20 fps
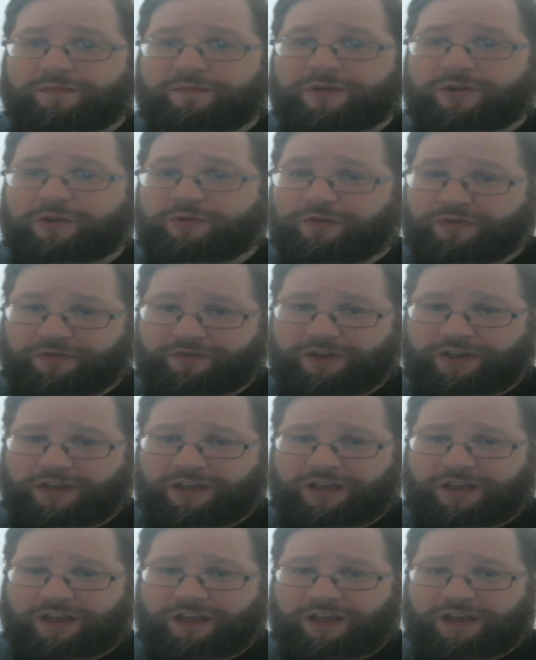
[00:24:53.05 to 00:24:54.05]

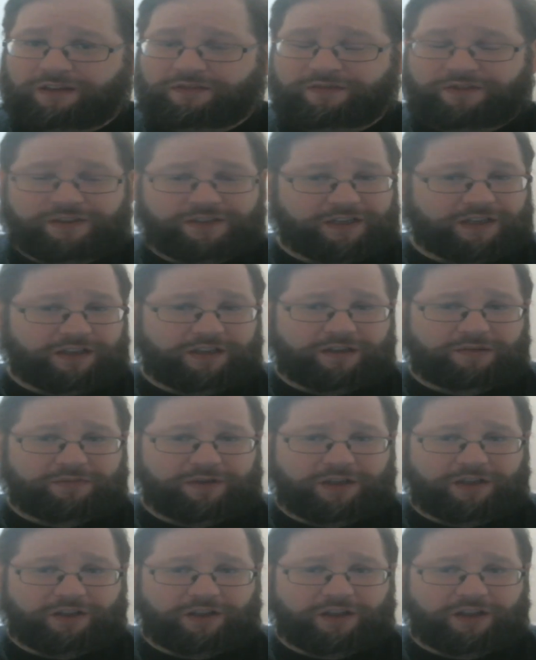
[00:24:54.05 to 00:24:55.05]
beautifully, and physically
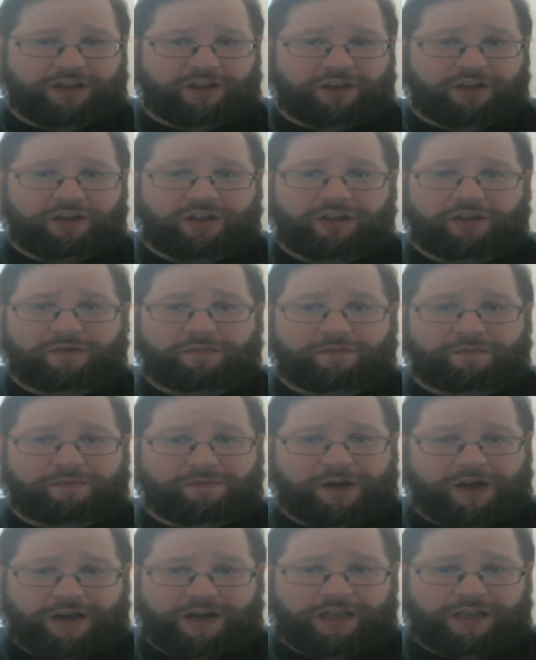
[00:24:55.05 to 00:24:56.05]
appealing
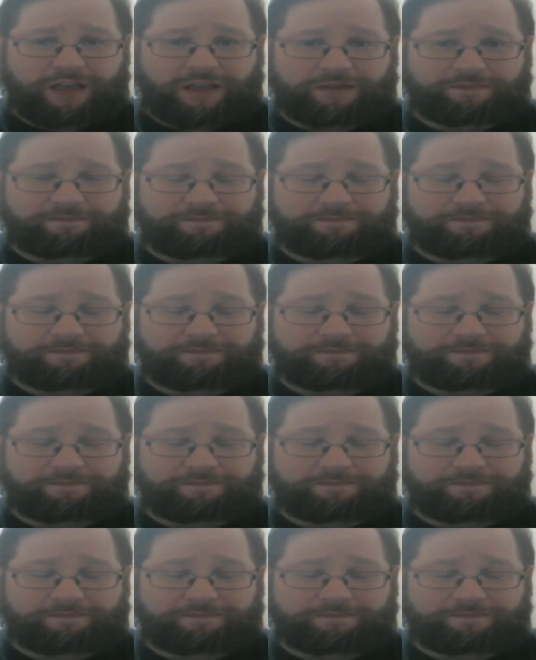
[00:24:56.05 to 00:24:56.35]
body,